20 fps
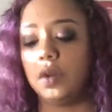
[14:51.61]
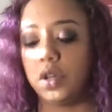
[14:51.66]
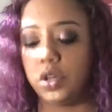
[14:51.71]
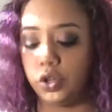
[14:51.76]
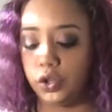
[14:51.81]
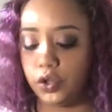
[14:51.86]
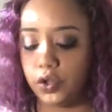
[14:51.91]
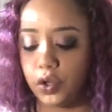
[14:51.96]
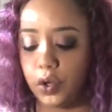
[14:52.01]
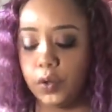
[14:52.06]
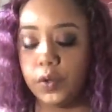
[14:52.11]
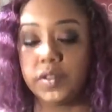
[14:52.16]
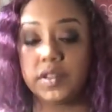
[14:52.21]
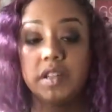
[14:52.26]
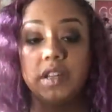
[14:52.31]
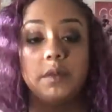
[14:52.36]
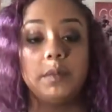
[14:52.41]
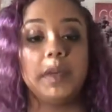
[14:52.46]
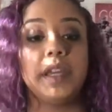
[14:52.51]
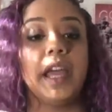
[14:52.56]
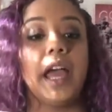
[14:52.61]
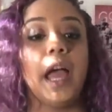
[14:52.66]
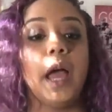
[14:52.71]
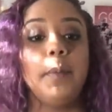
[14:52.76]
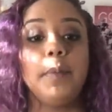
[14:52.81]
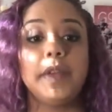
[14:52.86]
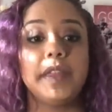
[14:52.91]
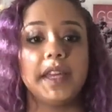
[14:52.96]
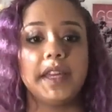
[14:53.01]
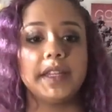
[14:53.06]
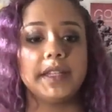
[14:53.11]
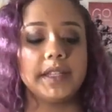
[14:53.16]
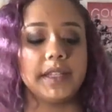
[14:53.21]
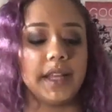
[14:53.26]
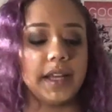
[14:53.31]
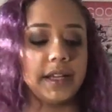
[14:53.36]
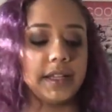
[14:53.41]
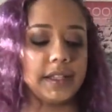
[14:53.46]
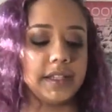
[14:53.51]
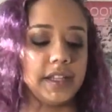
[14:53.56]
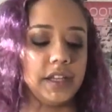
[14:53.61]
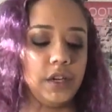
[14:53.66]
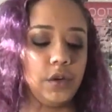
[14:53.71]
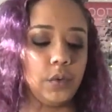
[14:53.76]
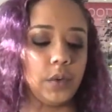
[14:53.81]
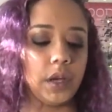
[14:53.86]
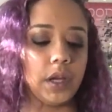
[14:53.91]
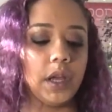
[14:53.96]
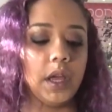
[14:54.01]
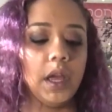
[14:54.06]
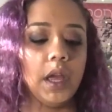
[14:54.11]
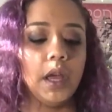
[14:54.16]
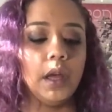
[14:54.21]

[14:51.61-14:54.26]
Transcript: and your soul is going to be happy that it's not continuing.